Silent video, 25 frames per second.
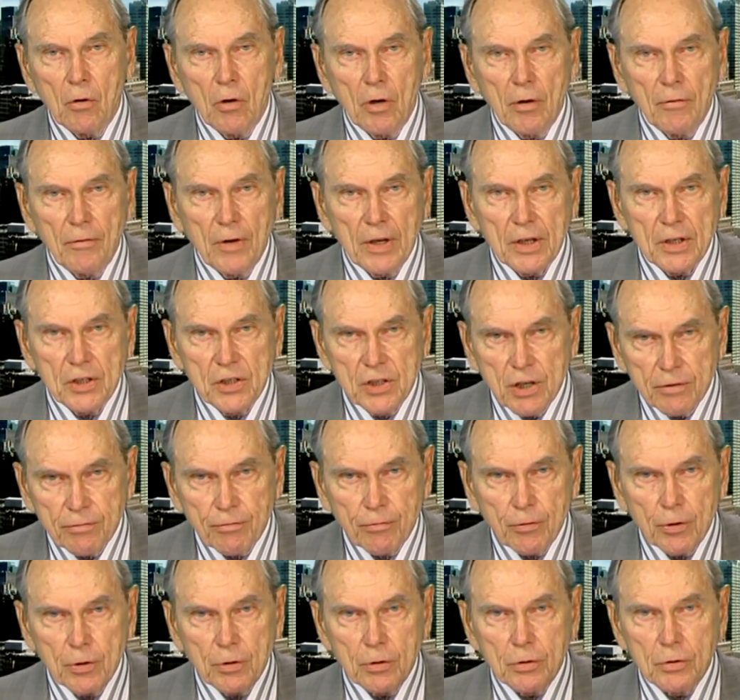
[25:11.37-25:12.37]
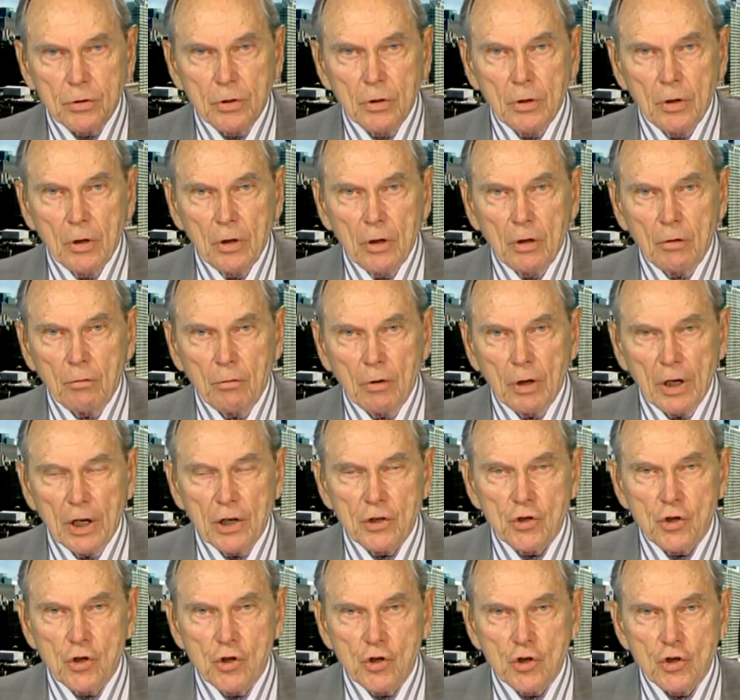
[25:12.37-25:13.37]
of a different
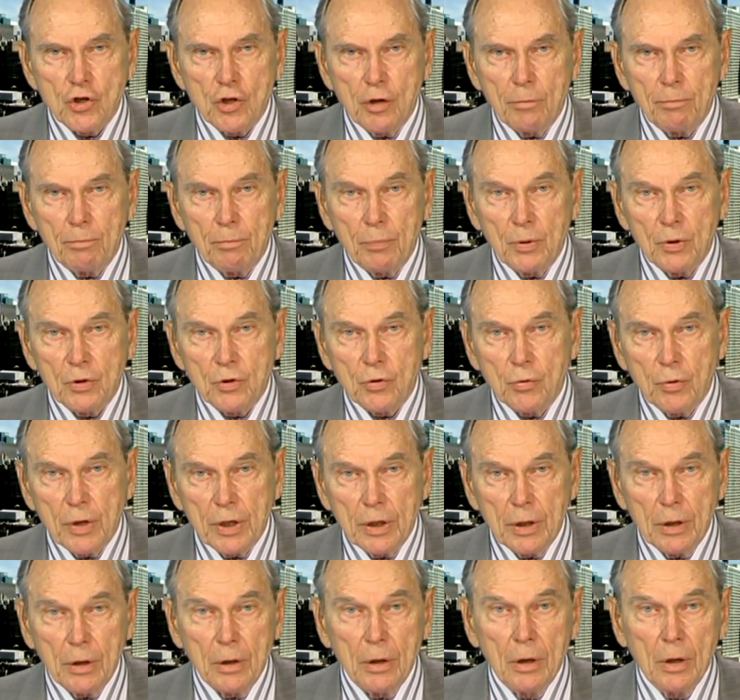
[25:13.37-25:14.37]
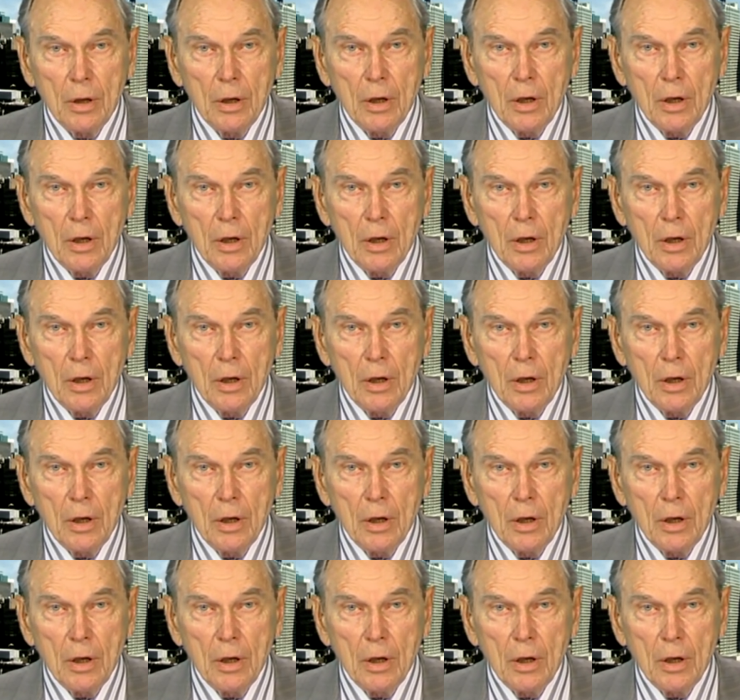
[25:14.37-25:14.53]
relationship between